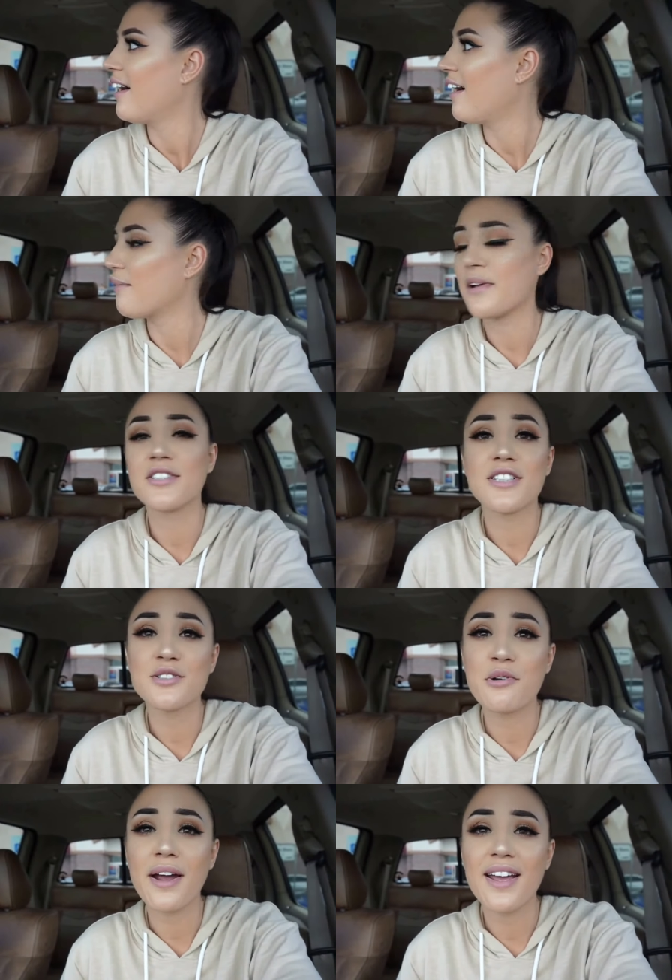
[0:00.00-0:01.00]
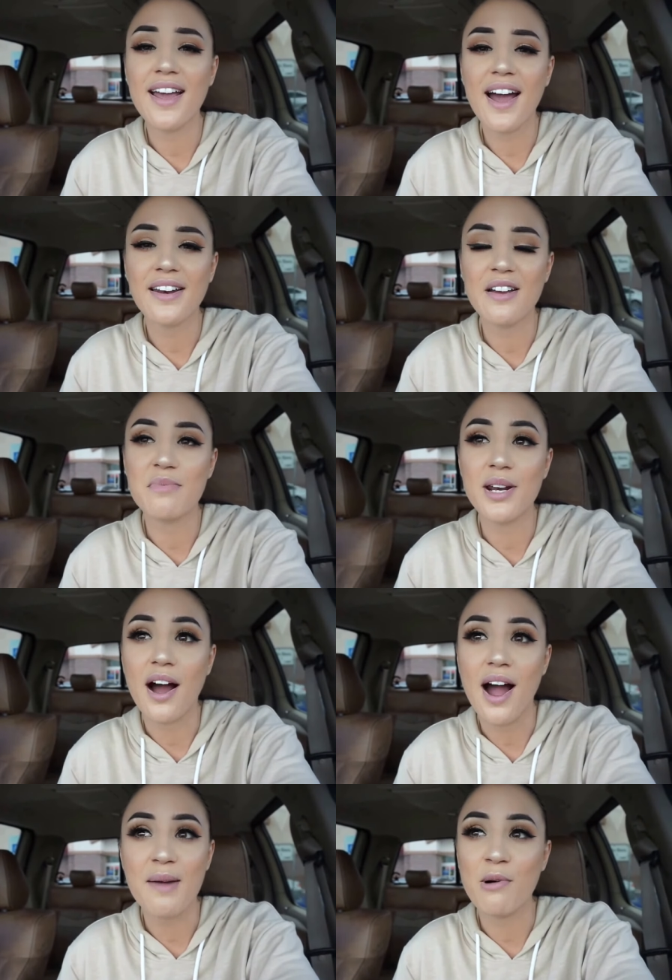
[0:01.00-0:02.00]
Um, it's this gray cat and I've been
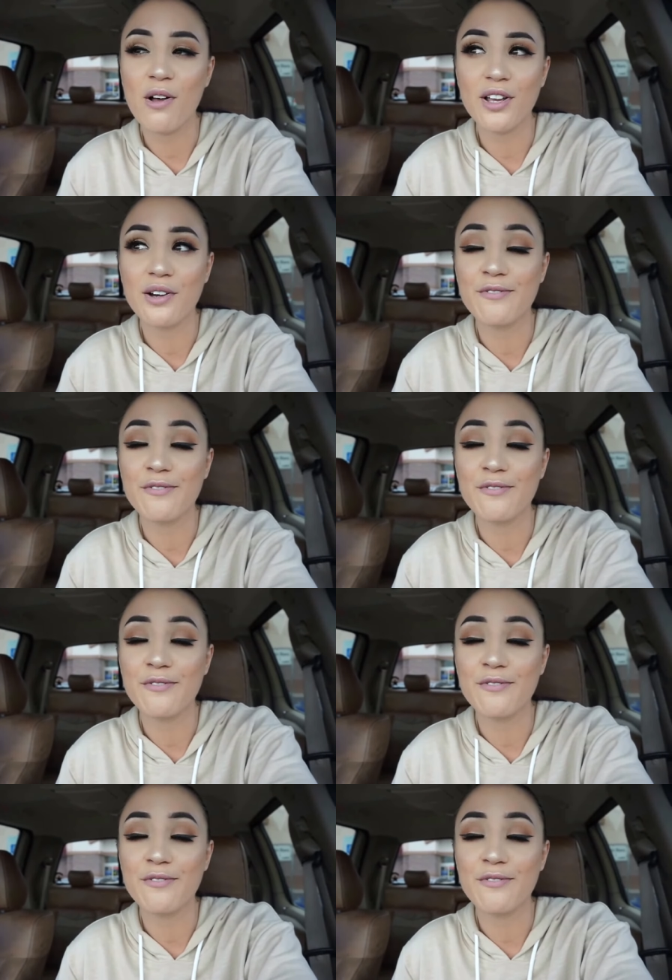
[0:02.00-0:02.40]
eyeballing